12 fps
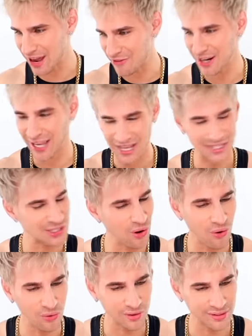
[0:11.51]
never gets
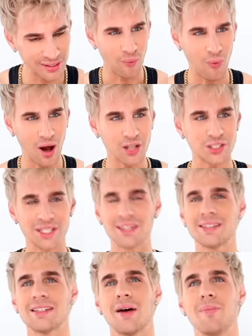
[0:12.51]
old. Watching
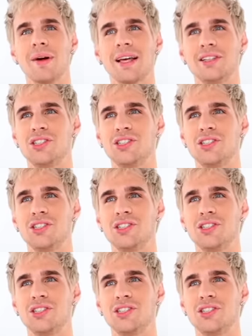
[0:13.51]
somebody